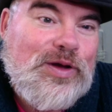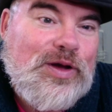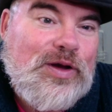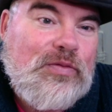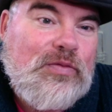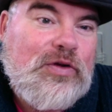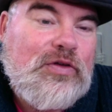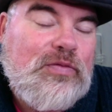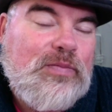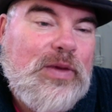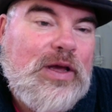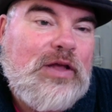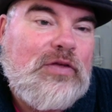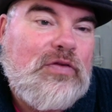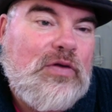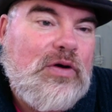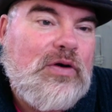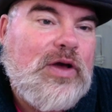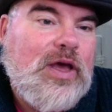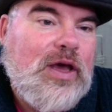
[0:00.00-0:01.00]
which means,
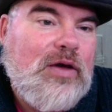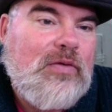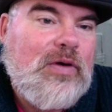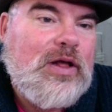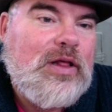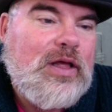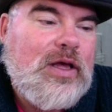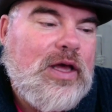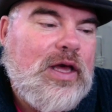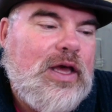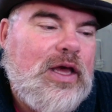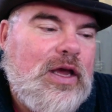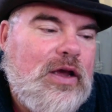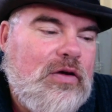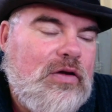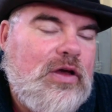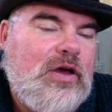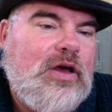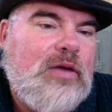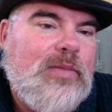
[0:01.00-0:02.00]
okay, well, here
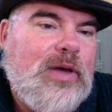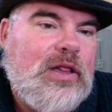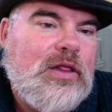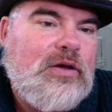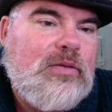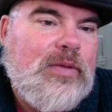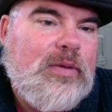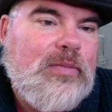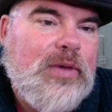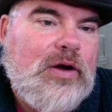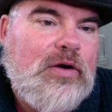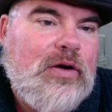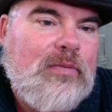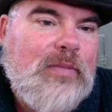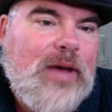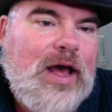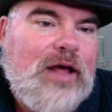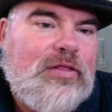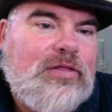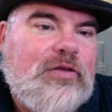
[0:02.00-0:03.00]
you could be a little bit better at
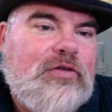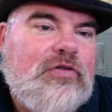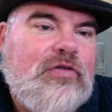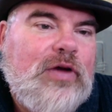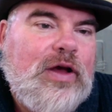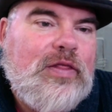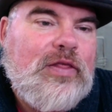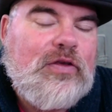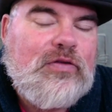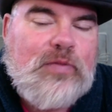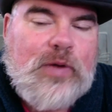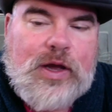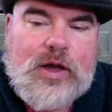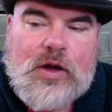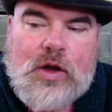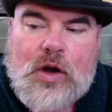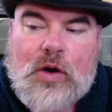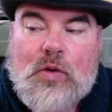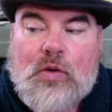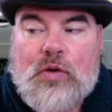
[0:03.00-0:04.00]
math. Let's try it this way.
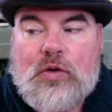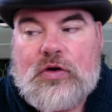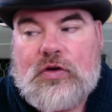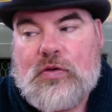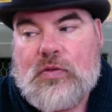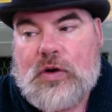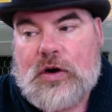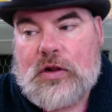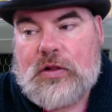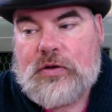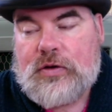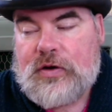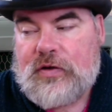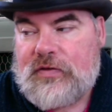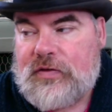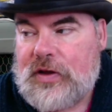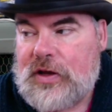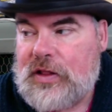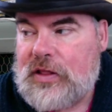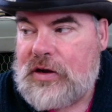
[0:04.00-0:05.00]
Or do you want to learn to
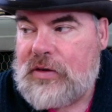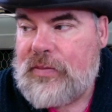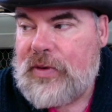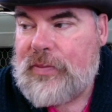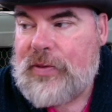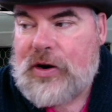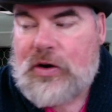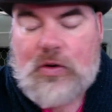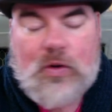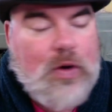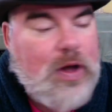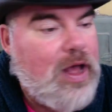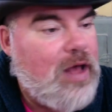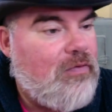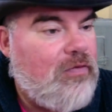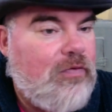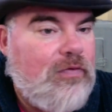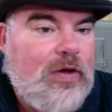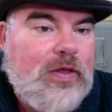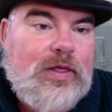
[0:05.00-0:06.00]
sing a little bit better? Oh, I have
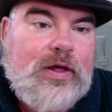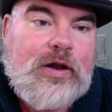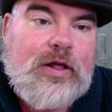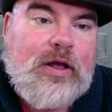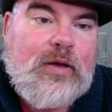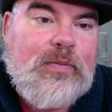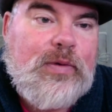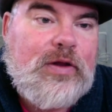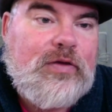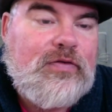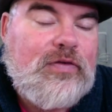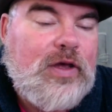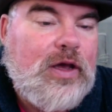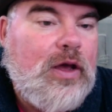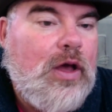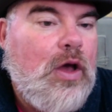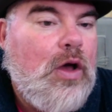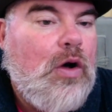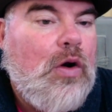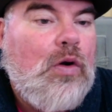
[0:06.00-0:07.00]
a friend that'll help you to sing,
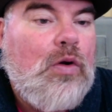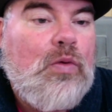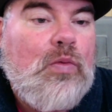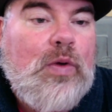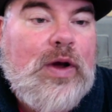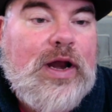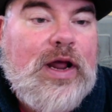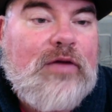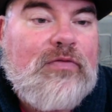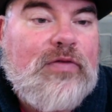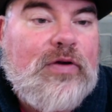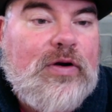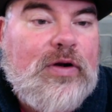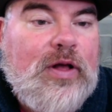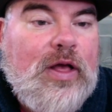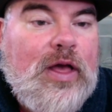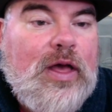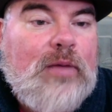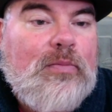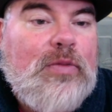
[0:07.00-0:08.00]
or whatever.
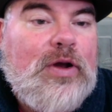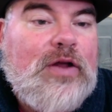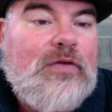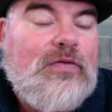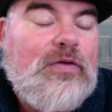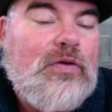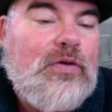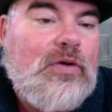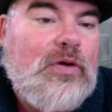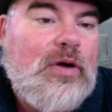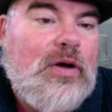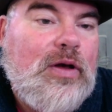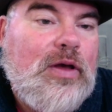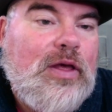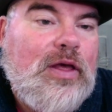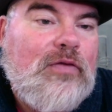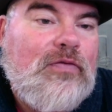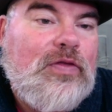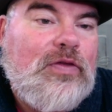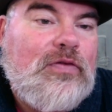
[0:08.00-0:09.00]
But if you're,
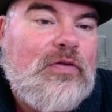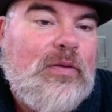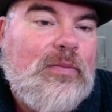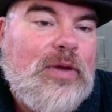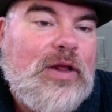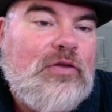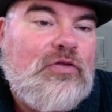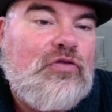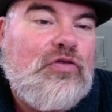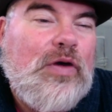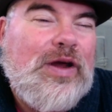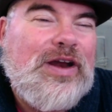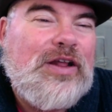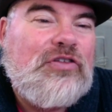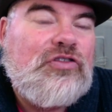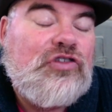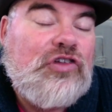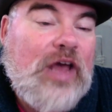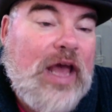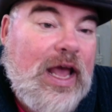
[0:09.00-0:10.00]
if somebody's trying to
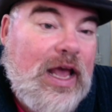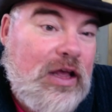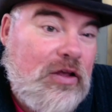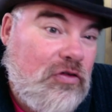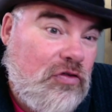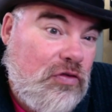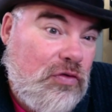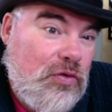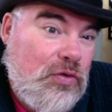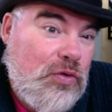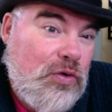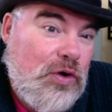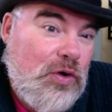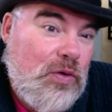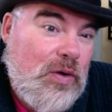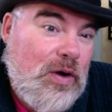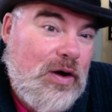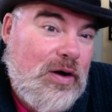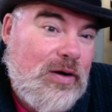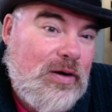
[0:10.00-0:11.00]
change you who
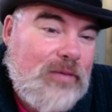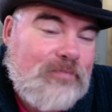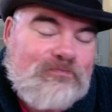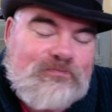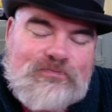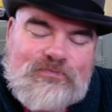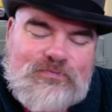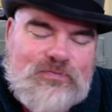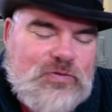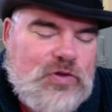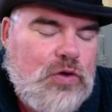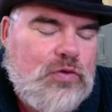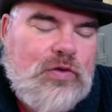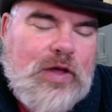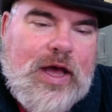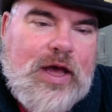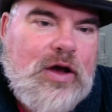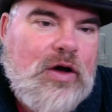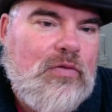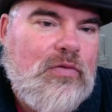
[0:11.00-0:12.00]
you are, don't
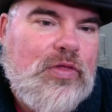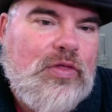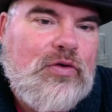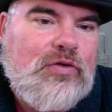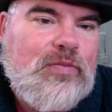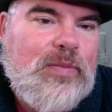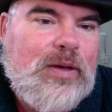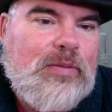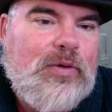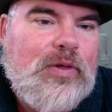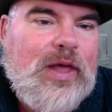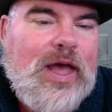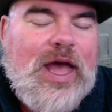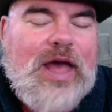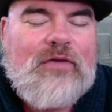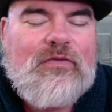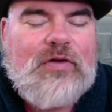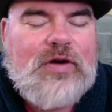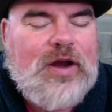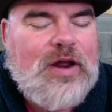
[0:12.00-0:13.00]
hang out with those people
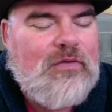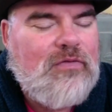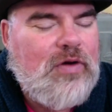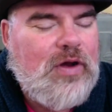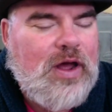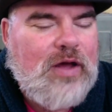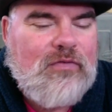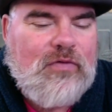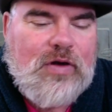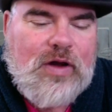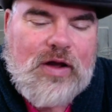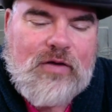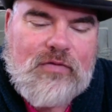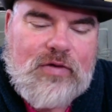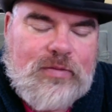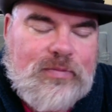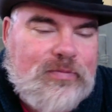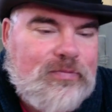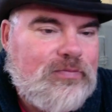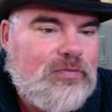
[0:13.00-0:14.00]
ever never ever
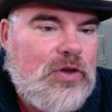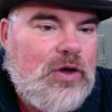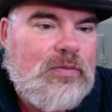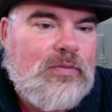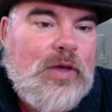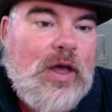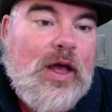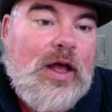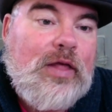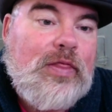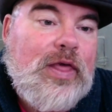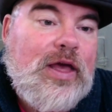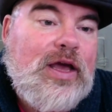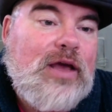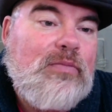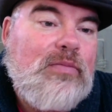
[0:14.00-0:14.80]
ever nope they can